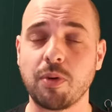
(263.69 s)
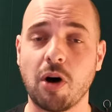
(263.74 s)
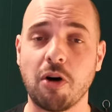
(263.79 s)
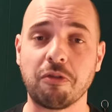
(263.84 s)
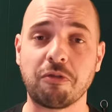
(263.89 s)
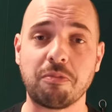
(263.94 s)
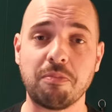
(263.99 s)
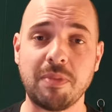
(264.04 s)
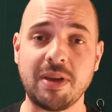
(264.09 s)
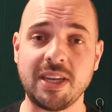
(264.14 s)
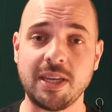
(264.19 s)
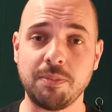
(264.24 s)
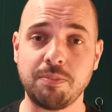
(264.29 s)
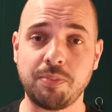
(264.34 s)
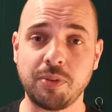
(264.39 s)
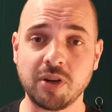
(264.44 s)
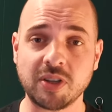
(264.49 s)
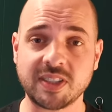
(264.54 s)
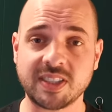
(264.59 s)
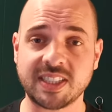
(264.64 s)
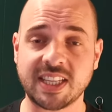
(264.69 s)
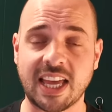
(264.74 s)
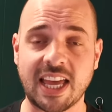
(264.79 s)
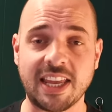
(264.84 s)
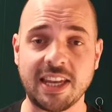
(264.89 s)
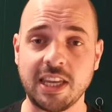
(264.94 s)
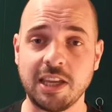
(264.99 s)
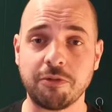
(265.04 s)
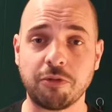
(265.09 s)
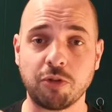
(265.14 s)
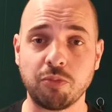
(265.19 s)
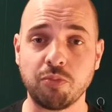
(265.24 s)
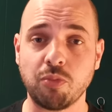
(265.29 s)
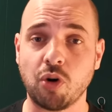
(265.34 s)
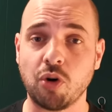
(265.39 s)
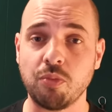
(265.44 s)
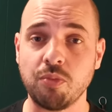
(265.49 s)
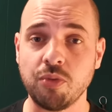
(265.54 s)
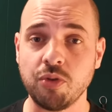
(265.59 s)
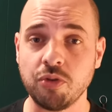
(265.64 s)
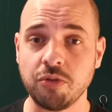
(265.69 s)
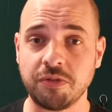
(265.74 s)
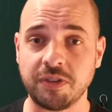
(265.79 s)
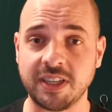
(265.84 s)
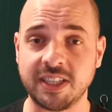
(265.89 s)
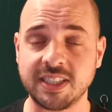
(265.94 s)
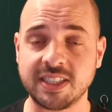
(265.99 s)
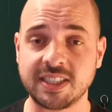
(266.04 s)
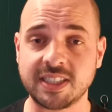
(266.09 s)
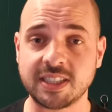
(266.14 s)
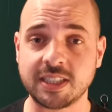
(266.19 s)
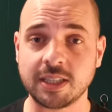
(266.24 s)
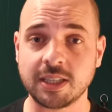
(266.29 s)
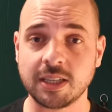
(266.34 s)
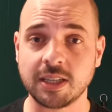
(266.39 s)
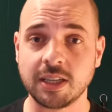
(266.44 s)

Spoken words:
of many books and even more movies,